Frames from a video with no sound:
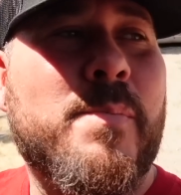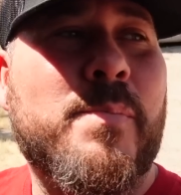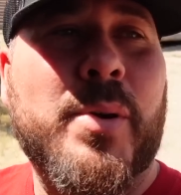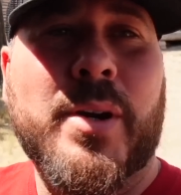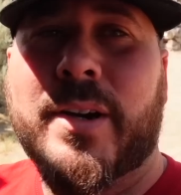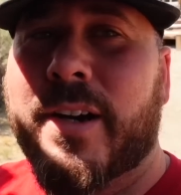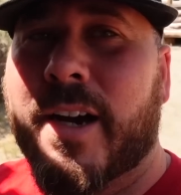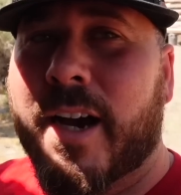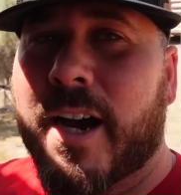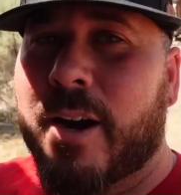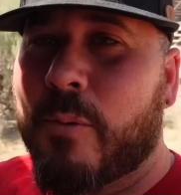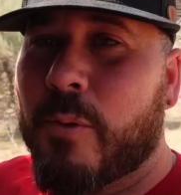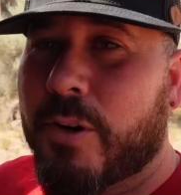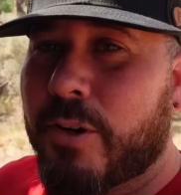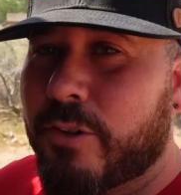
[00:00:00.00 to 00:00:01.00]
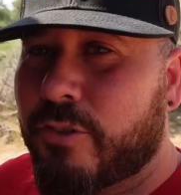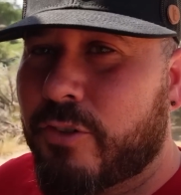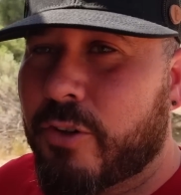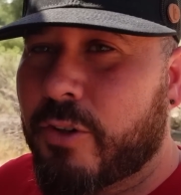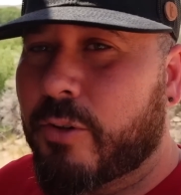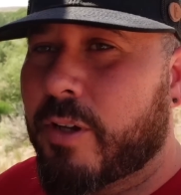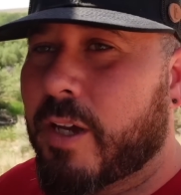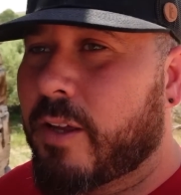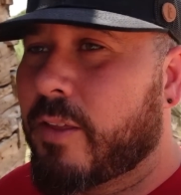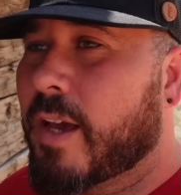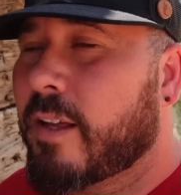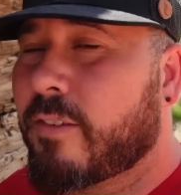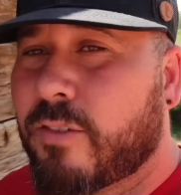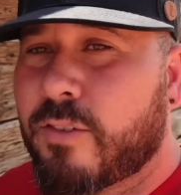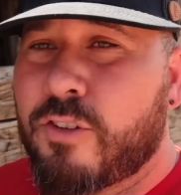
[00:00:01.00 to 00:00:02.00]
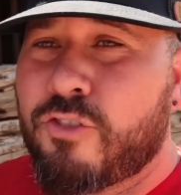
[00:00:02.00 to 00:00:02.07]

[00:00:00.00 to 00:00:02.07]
But I wanted to show you, okay, that's the